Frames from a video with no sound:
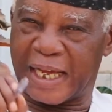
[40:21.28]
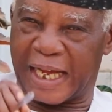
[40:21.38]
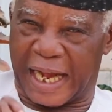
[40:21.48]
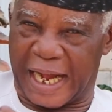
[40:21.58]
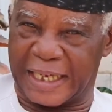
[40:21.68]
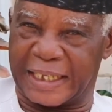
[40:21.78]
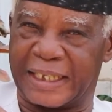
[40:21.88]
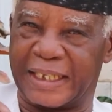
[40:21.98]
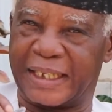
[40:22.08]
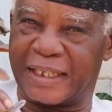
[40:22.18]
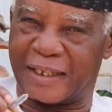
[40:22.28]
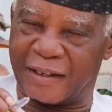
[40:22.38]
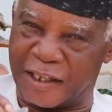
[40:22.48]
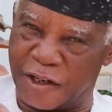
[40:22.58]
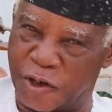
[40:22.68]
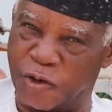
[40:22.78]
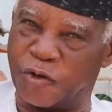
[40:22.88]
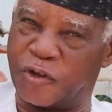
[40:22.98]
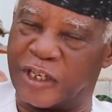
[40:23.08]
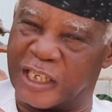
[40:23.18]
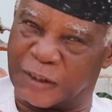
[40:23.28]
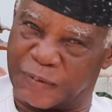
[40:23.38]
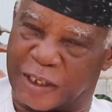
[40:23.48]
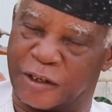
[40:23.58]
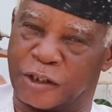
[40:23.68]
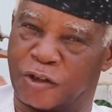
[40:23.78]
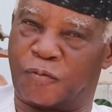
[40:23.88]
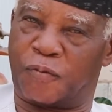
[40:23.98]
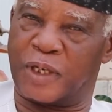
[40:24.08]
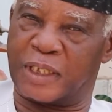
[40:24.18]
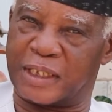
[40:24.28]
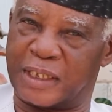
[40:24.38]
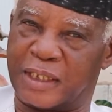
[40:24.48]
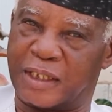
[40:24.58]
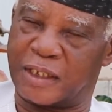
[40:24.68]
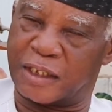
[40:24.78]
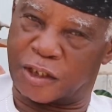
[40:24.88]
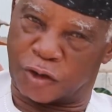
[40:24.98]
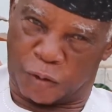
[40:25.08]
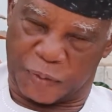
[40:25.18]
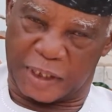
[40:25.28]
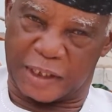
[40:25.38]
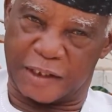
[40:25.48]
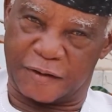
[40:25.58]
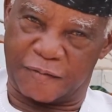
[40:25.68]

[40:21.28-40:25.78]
Can the new Inspector General of Police stop it?